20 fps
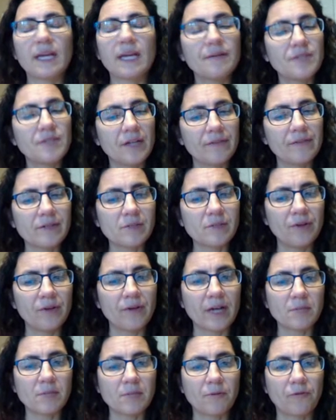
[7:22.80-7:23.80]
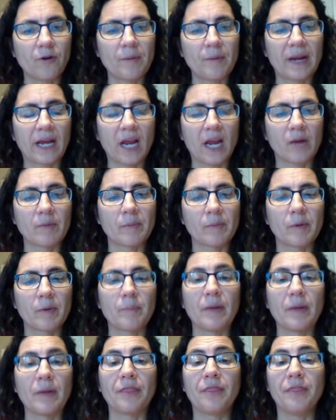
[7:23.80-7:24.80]
I've done this with you guys before, but I can't remember,
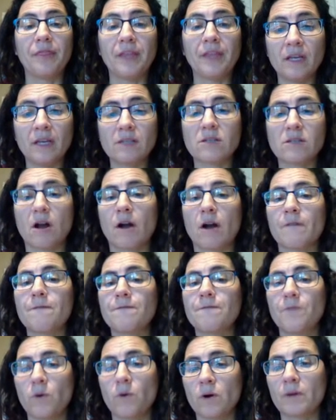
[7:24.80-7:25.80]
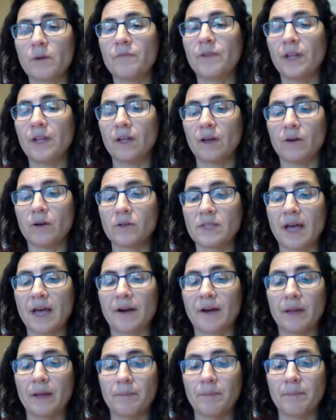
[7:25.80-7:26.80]
but these are 4 videos
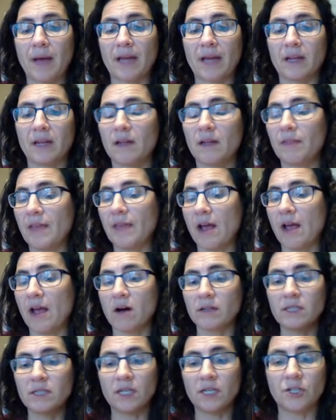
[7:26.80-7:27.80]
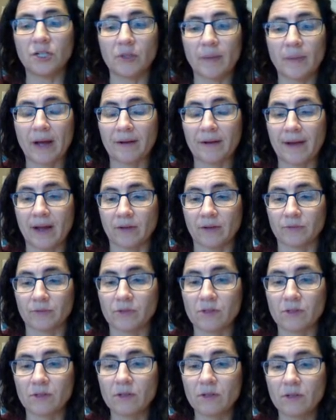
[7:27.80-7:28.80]
that are embedded. They all teach you about
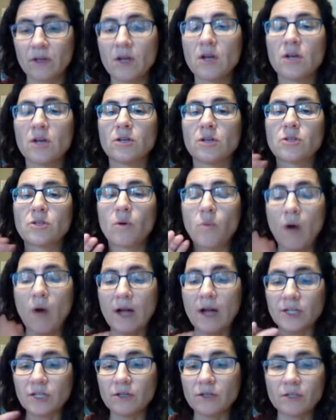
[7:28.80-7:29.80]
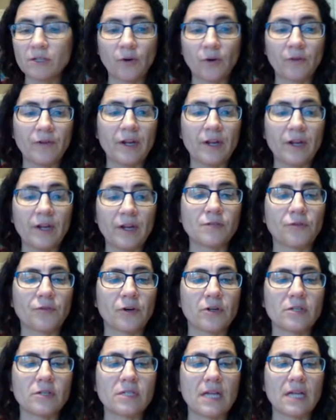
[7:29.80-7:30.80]
nouns. So watch those 4 videos
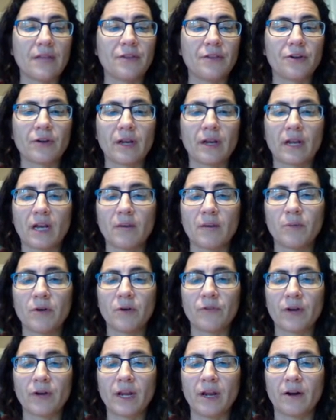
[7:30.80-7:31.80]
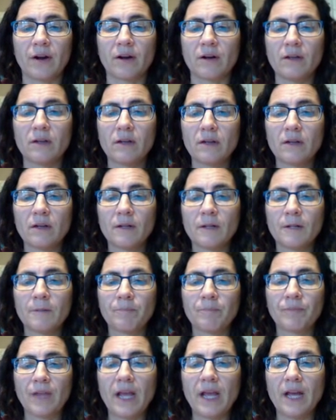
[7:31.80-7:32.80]
first, and then you're going to come over here
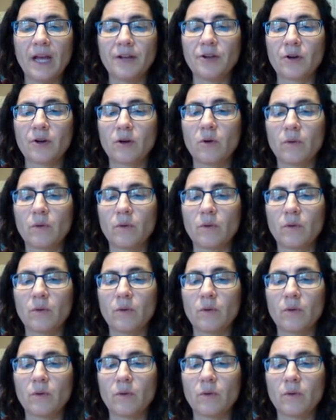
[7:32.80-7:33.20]
and you're